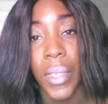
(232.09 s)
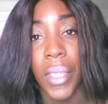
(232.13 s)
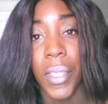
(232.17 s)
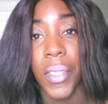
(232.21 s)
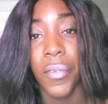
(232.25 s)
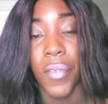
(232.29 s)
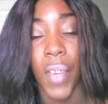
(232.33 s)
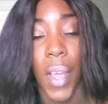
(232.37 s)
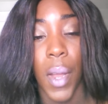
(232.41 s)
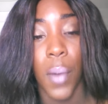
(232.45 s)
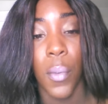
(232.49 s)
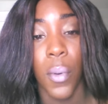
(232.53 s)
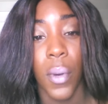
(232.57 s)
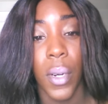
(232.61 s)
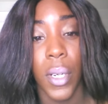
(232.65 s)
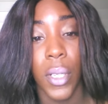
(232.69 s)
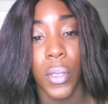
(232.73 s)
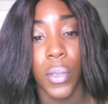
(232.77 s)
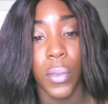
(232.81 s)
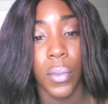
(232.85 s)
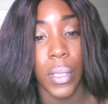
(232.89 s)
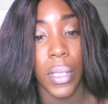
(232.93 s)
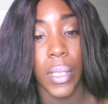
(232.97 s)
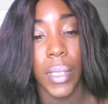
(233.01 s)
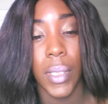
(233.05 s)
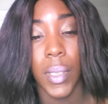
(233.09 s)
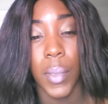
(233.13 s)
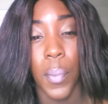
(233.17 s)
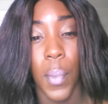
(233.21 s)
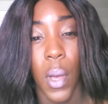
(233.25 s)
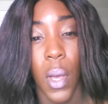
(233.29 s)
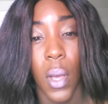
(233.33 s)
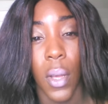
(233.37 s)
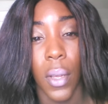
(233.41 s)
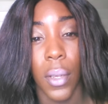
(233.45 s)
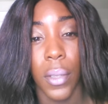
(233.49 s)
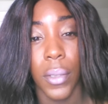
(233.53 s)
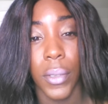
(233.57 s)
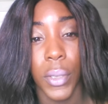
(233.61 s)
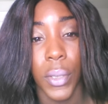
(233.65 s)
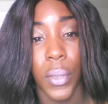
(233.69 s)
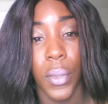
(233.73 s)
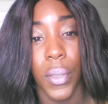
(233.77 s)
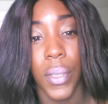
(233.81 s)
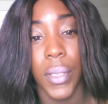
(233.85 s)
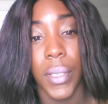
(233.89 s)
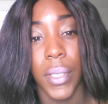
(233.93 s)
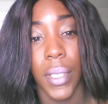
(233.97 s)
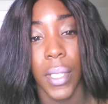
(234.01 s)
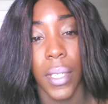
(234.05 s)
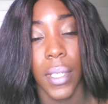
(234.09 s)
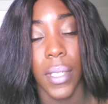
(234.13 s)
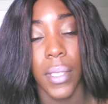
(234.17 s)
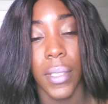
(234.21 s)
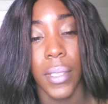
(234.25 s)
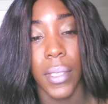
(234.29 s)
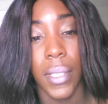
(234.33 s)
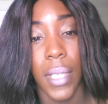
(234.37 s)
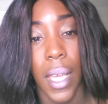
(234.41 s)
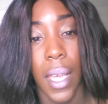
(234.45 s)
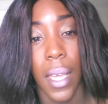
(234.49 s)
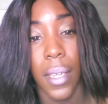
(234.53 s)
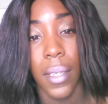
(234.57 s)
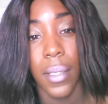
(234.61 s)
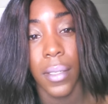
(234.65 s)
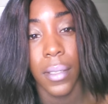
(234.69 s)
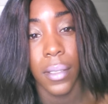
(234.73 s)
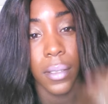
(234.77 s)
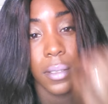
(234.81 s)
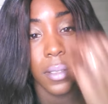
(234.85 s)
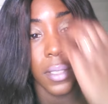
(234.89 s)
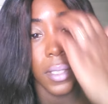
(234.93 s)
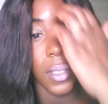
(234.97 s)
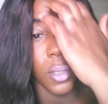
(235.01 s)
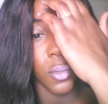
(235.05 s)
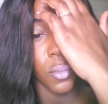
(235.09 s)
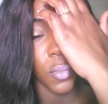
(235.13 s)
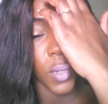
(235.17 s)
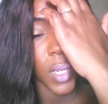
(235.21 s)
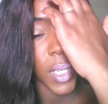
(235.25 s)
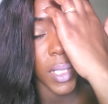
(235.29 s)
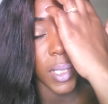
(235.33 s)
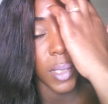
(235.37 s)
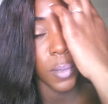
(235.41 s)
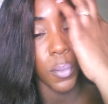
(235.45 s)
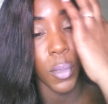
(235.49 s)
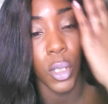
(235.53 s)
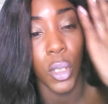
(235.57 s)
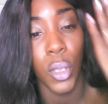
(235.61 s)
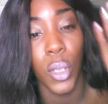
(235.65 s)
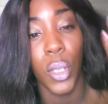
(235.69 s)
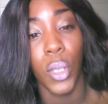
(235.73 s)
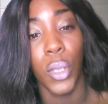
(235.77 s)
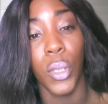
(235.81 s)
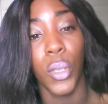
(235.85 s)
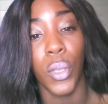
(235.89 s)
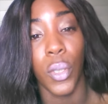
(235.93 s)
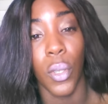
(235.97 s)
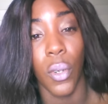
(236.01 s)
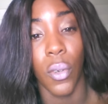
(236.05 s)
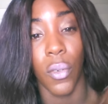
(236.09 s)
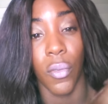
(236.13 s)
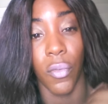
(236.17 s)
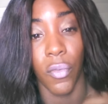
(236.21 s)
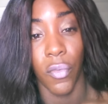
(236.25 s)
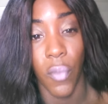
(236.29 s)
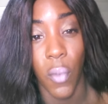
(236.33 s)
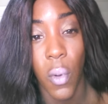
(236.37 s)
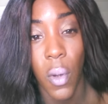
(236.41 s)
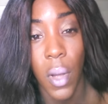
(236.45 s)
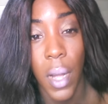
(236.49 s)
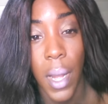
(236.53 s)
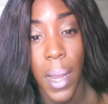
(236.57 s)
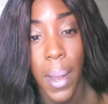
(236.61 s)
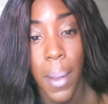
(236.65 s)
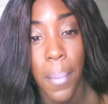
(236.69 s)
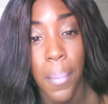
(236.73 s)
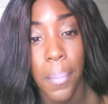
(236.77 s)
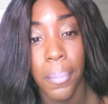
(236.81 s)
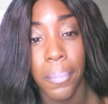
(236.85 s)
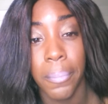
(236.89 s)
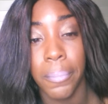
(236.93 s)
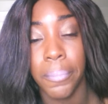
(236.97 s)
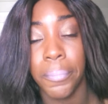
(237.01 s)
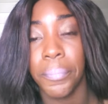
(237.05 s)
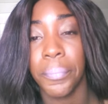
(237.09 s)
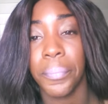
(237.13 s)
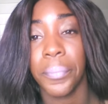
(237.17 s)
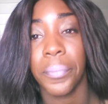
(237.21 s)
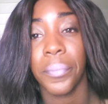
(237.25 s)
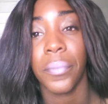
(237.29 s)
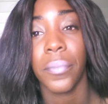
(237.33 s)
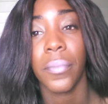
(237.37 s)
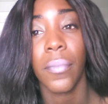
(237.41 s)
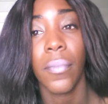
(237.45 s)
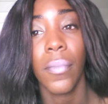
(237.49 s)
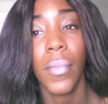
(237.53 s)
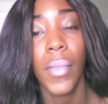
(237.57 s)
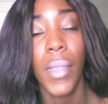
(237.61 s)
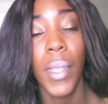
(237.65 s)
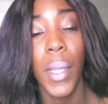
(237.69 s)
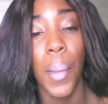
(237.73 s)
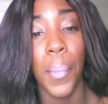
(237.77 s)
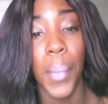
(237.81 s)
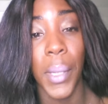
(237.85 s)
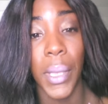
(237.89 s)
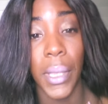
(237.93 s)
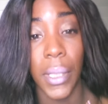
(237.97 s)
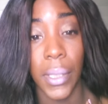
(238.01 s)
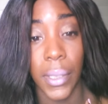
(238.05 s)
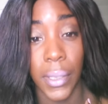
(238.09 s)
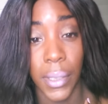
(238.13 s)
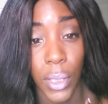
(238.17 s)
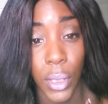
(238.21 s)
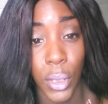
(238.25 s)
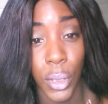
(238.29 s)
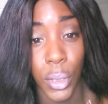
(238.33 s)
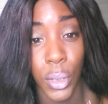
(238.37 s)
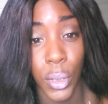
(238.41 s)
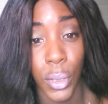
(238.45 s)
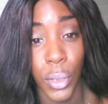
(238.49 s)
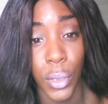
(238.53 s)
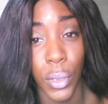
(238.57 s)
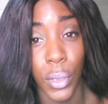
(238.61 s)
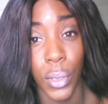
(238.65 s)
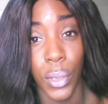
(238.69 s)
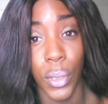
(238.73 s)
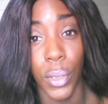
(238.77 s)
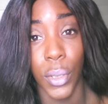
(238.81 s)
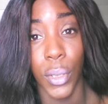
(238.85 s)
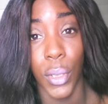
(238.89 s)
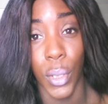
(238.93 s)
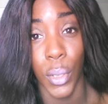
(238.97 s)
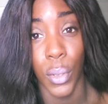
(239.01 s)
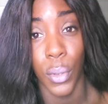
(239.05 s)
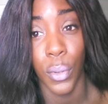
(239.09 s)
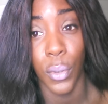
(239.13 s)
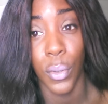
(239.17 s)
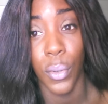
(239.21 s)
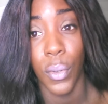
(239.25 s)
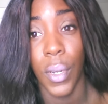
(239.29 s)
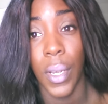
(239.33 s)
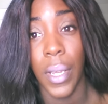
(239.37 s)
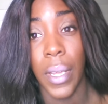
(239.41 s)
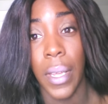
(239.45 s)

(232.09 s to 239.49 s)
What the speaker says: The fibroid is really small, so he said that doesn't raise much concern for him, but the cysts do.